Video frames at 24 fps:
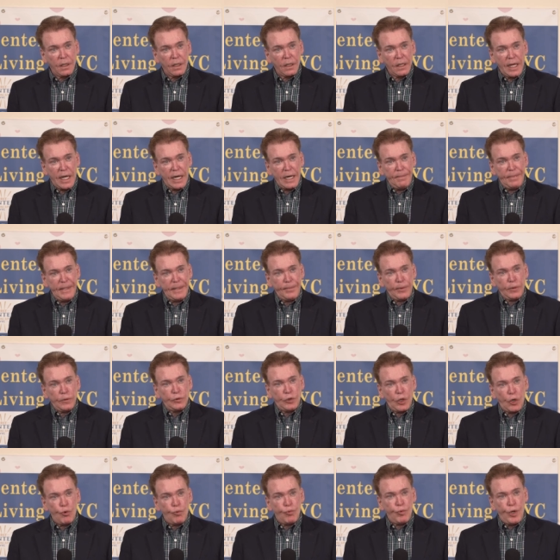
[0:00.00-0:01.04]
A lot of people
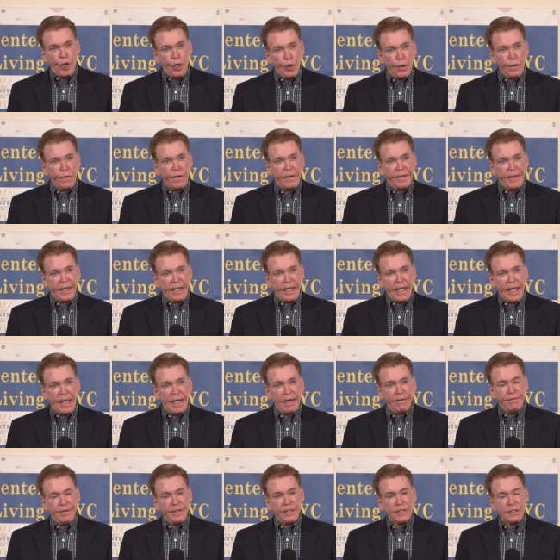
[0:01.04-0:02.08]
don't know that they
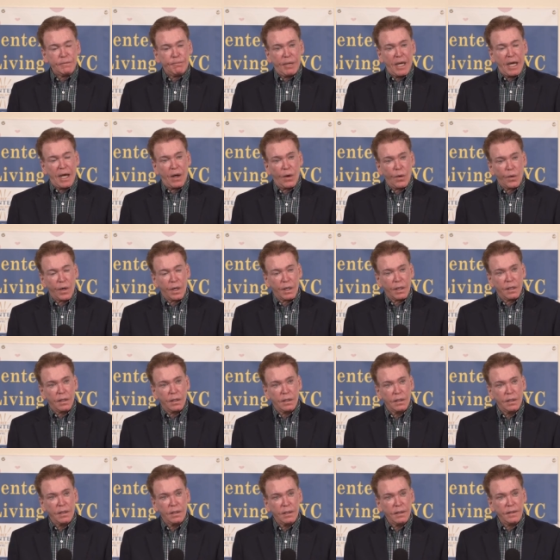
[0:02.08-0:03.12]
have this power
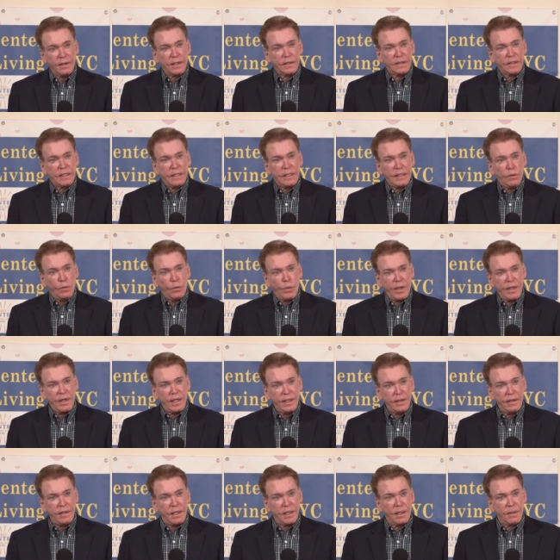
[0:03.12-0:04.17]
that's
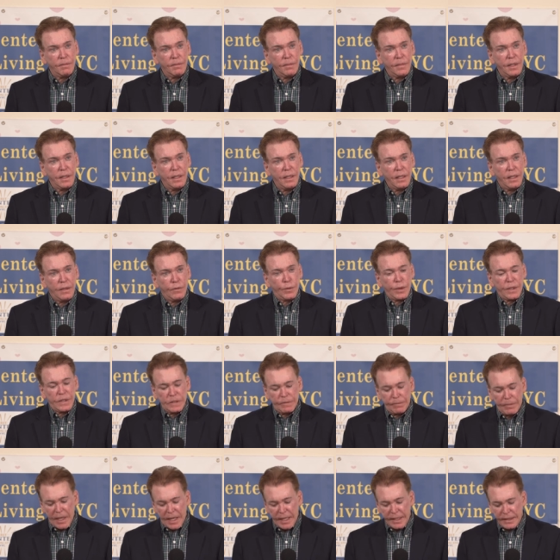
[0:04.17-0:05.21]
within them and
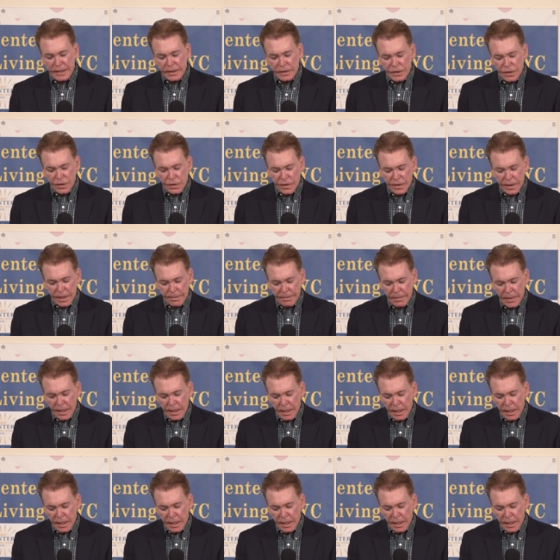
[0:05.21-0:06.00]
responding to them.